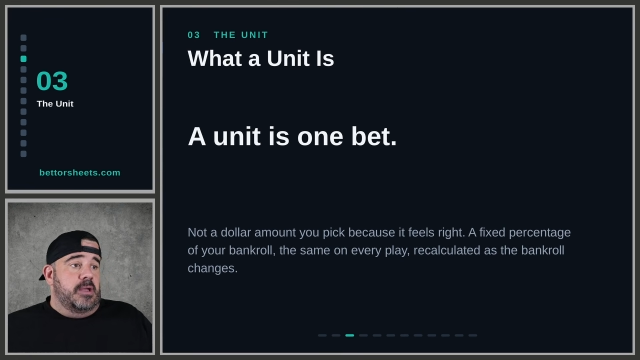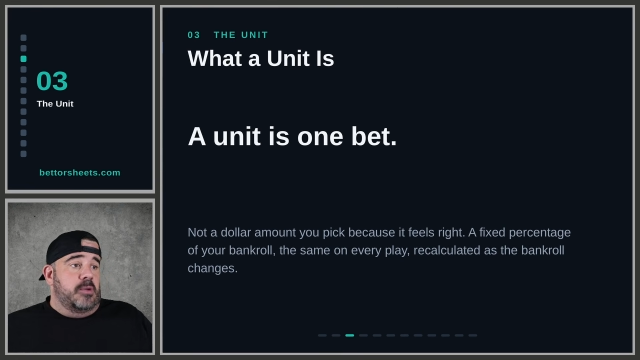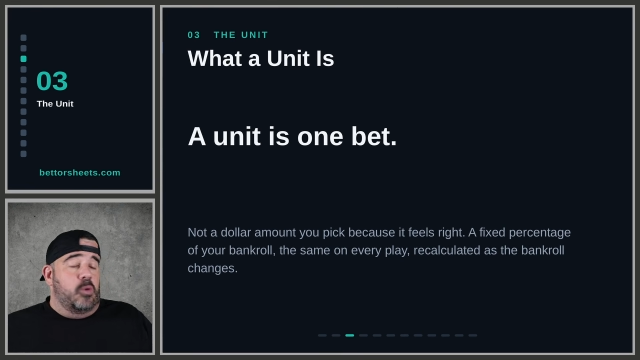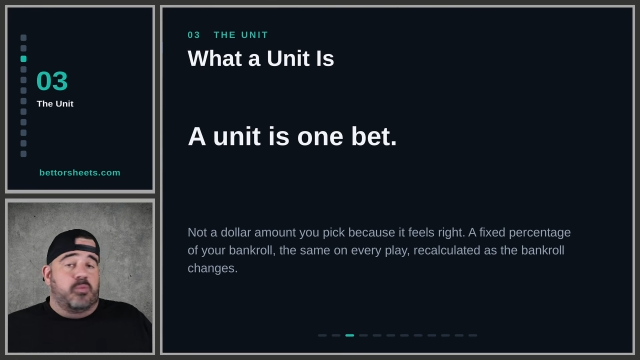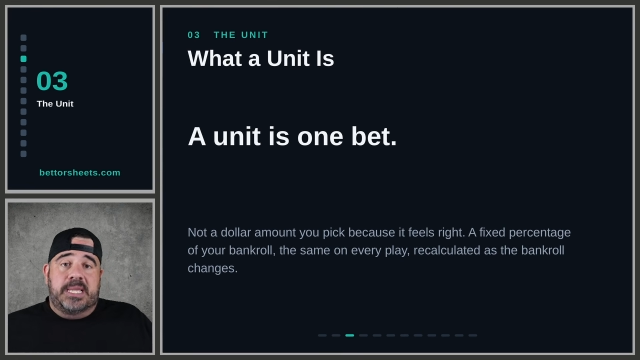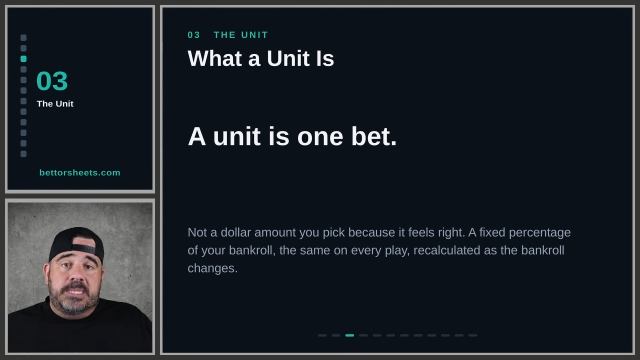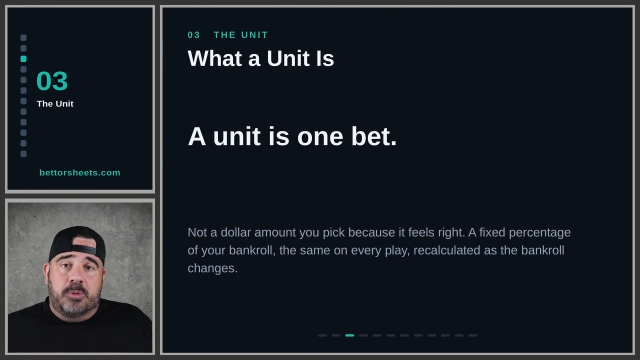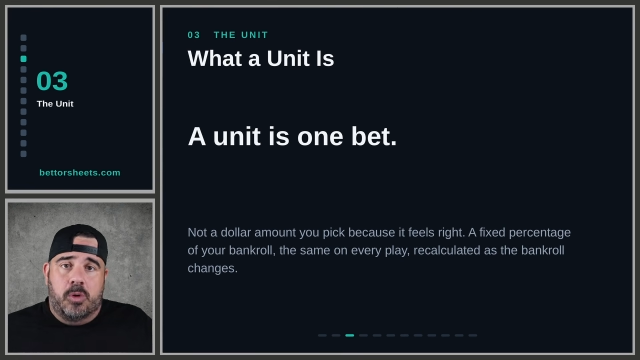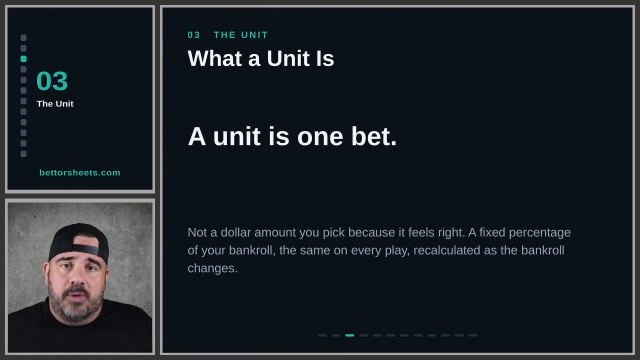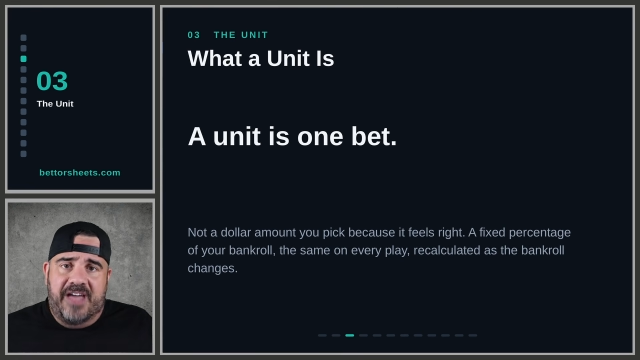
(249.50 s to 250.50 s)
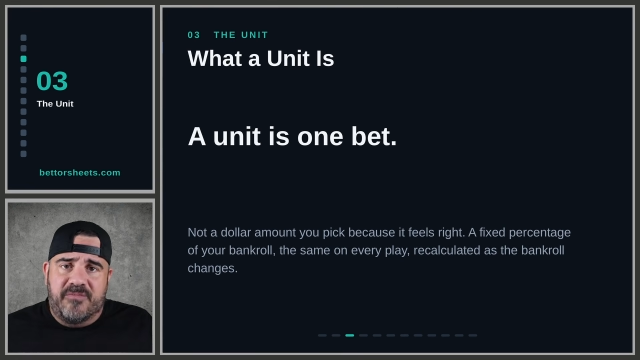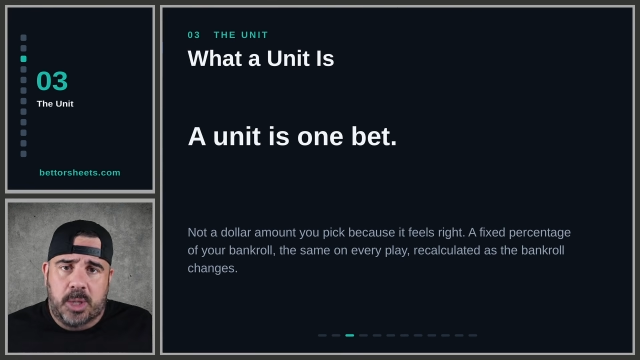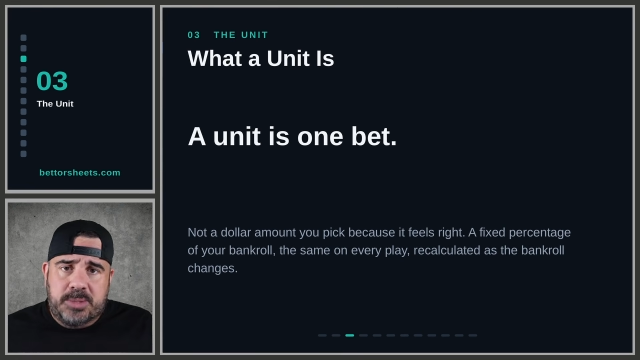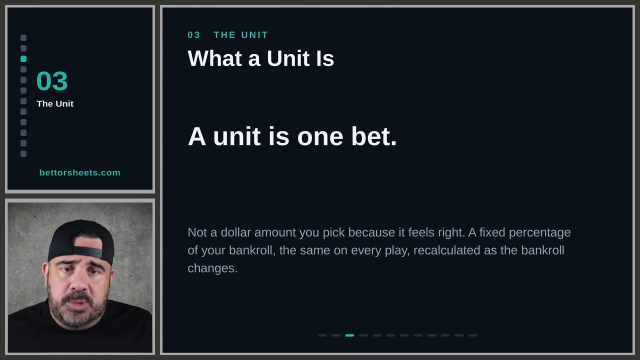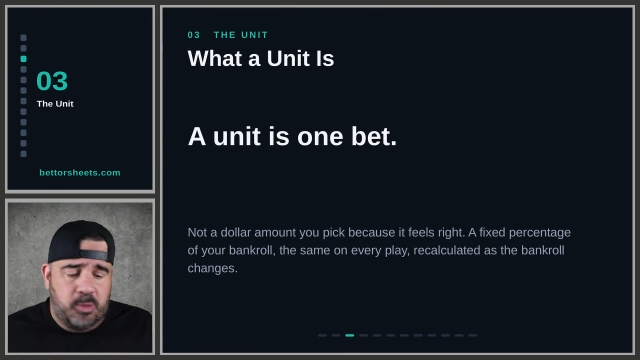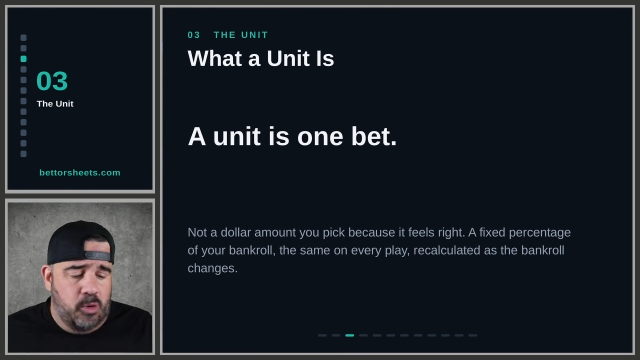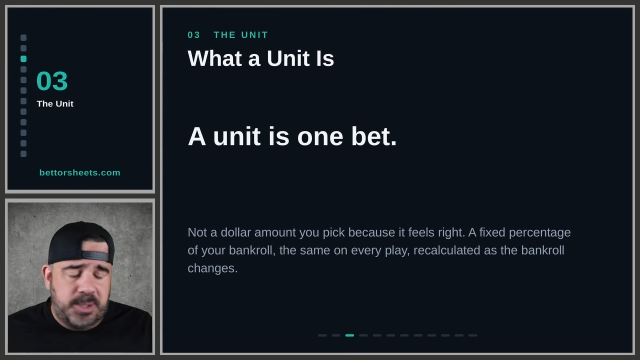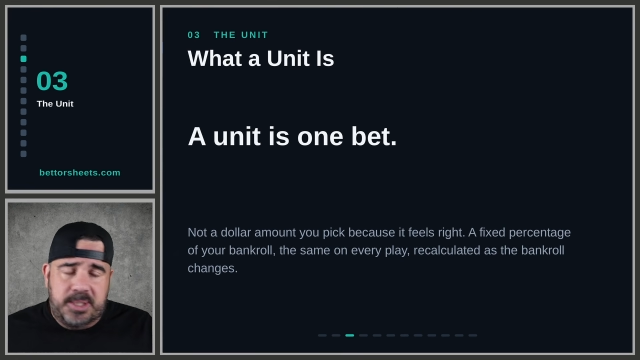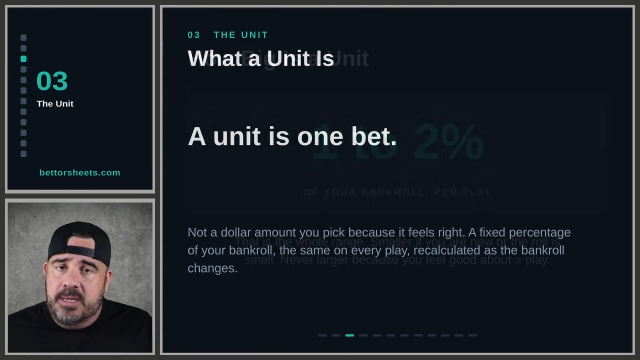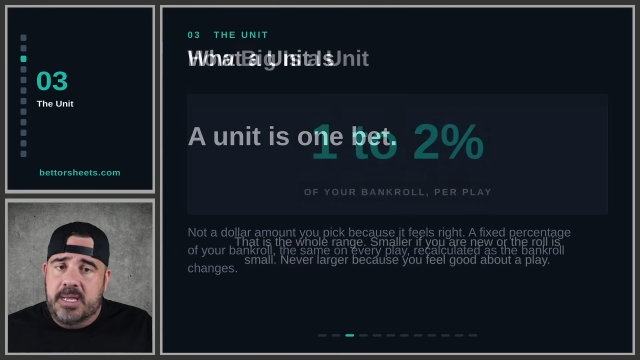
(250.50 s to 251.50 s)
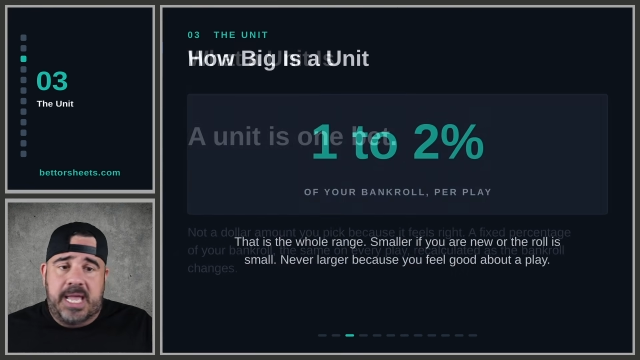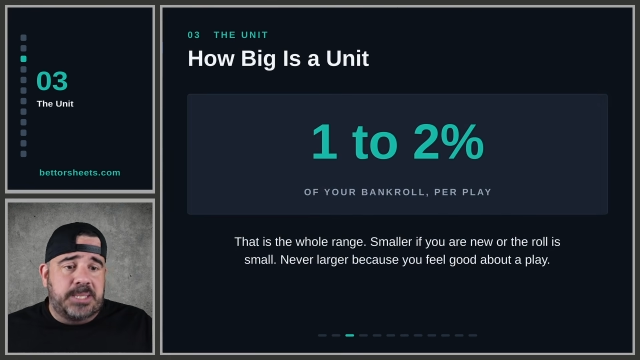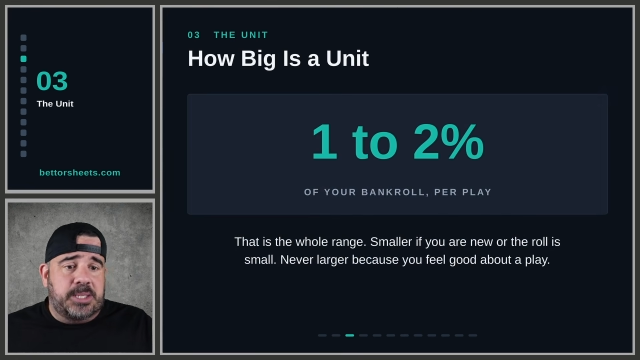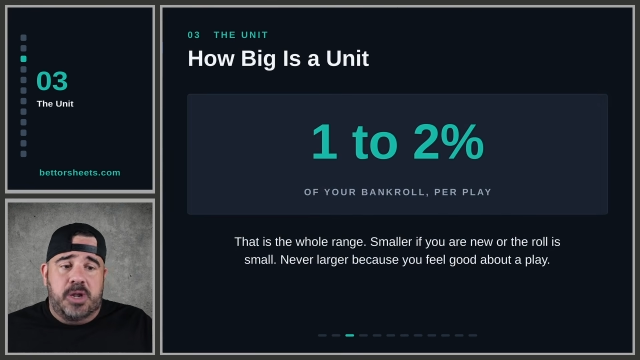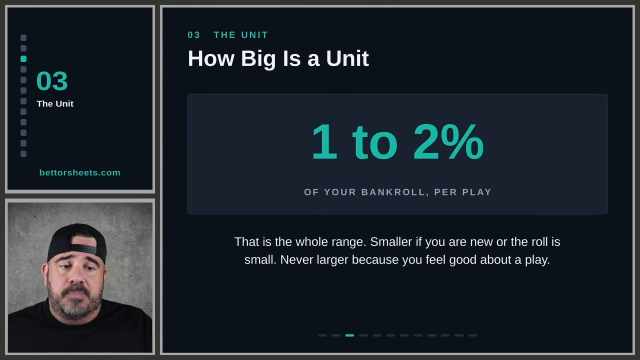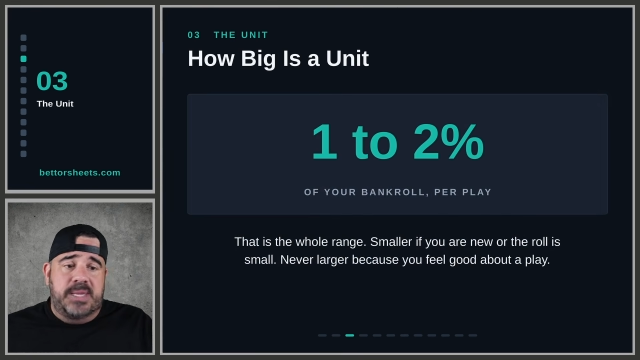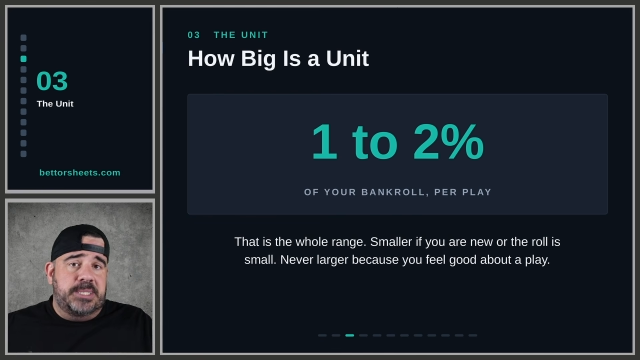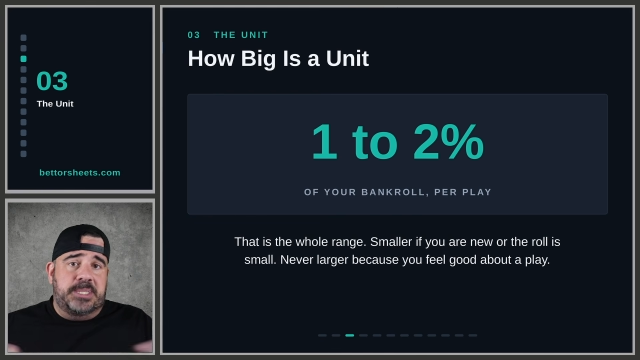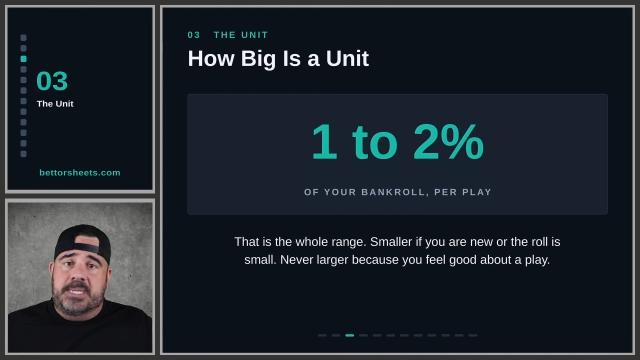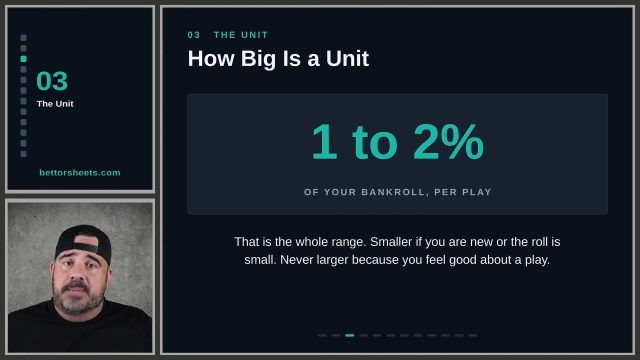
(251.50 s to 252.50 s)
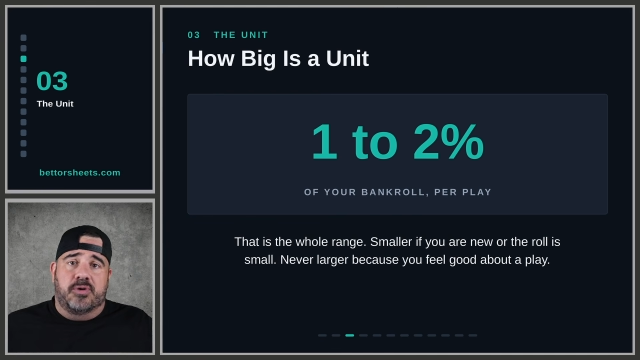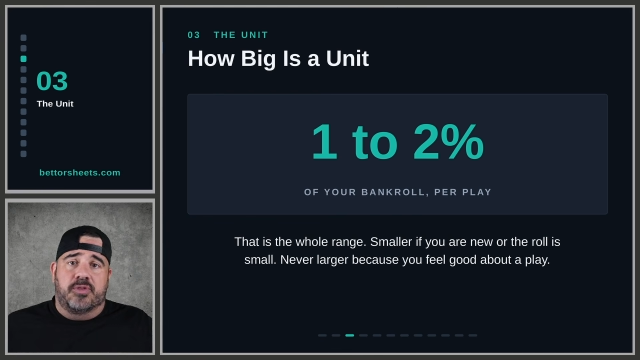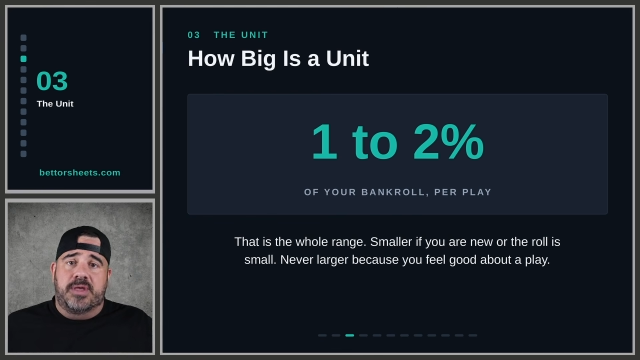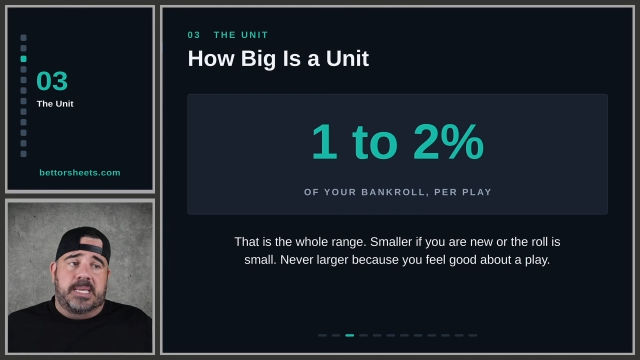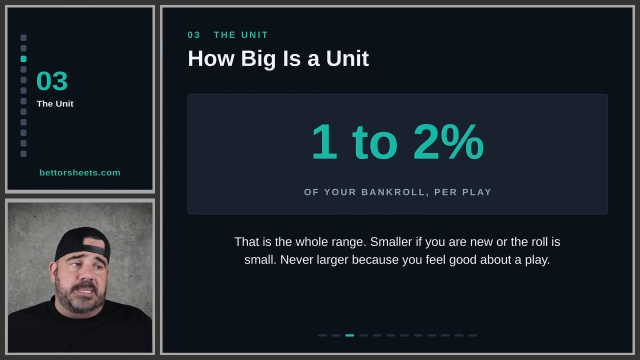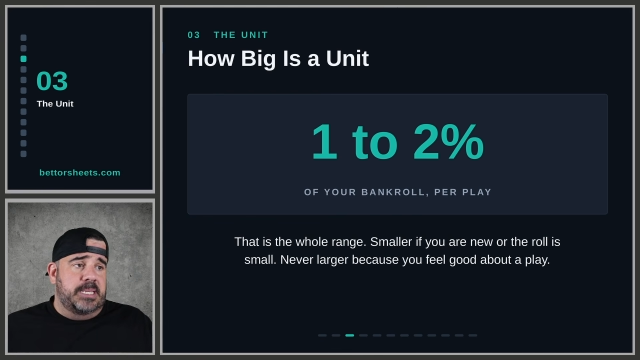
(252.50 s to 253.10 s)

When we get to where we have multiple sports, it's going to be simple things.